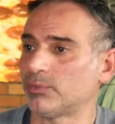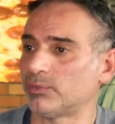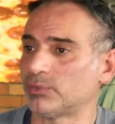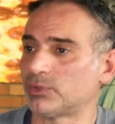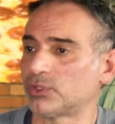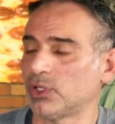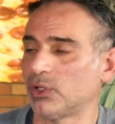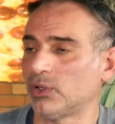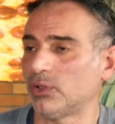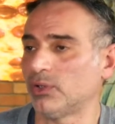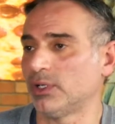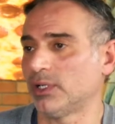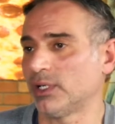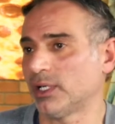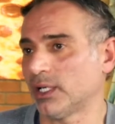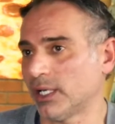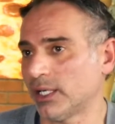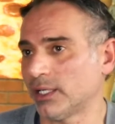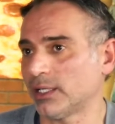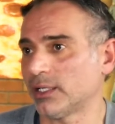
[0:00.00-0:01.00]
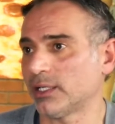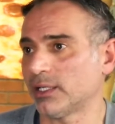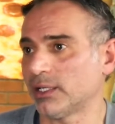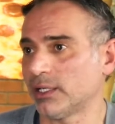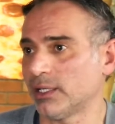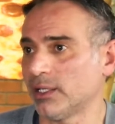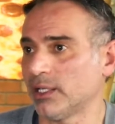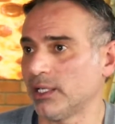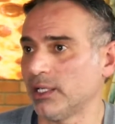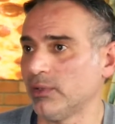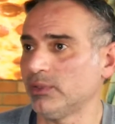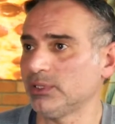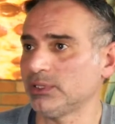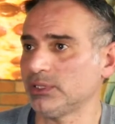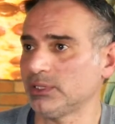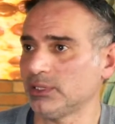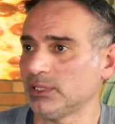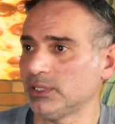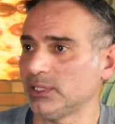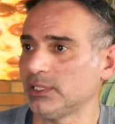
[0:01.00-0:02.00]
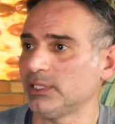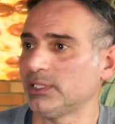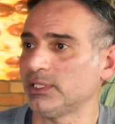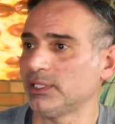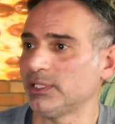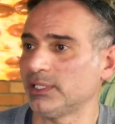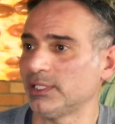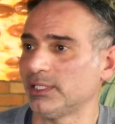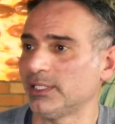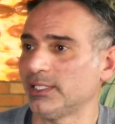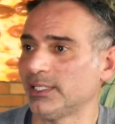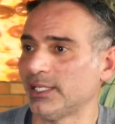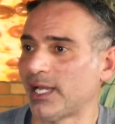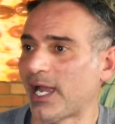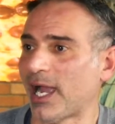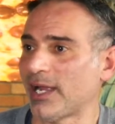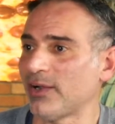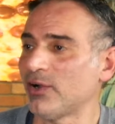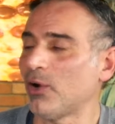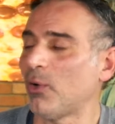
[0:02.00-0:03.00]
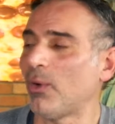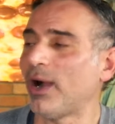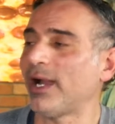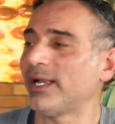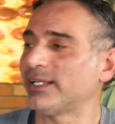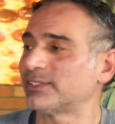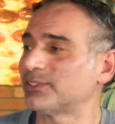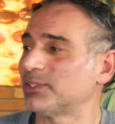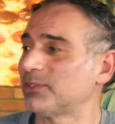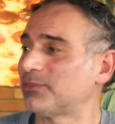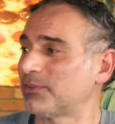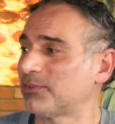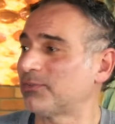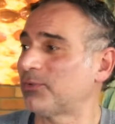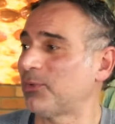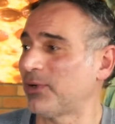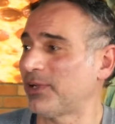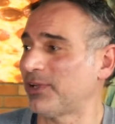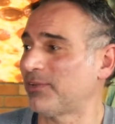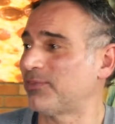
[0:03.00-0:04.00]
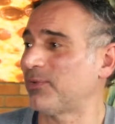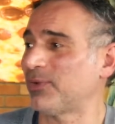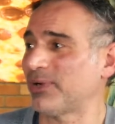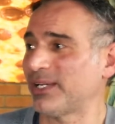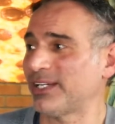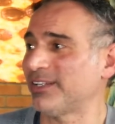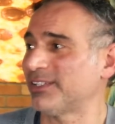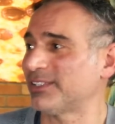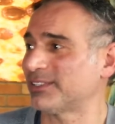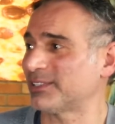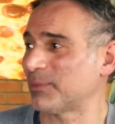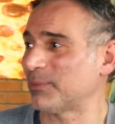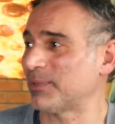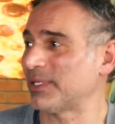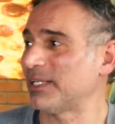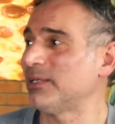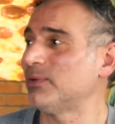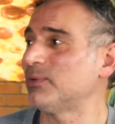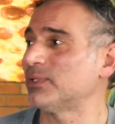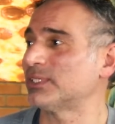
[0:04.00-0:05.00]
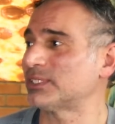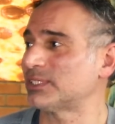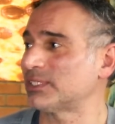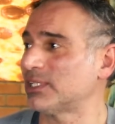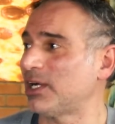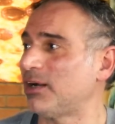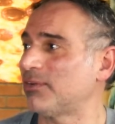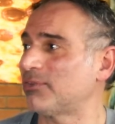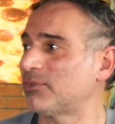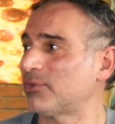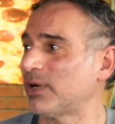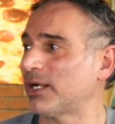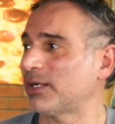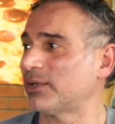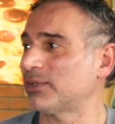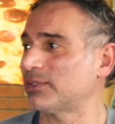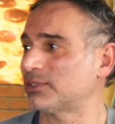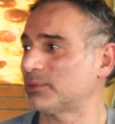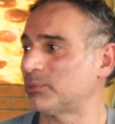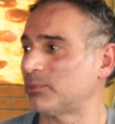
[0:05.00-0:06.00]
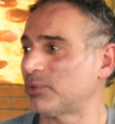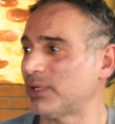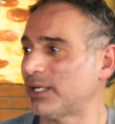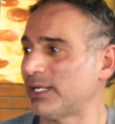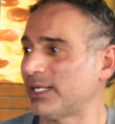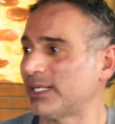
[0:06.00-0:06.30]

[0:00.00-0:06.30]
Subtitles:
So it was. I know why it stood for 44 years. I mean, it was a tough record to break.